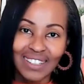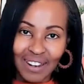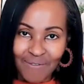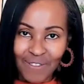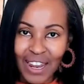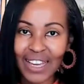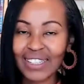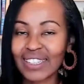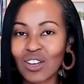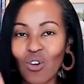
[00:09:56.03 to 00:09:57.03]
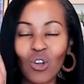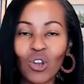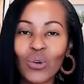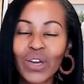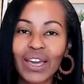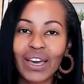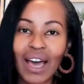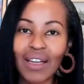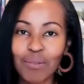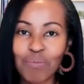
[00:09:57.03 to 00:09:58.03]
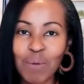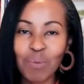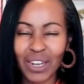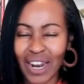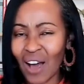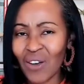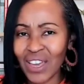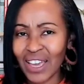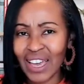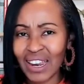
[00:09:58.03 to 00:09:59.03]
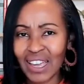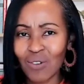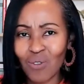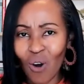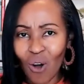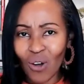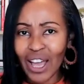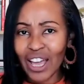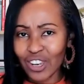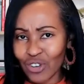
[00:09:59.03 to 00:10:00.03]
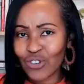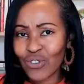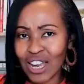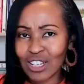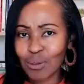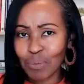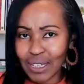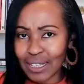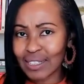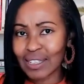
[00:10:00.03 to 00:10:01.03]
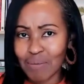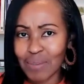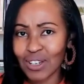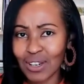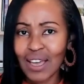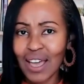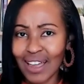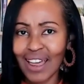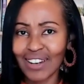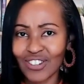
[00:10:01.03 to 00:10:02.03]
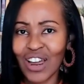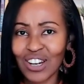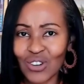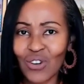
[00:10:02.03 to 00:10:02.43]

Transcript: deflecting or looking at other people and how they're getting it wrong and you trying to police them and, and and trying to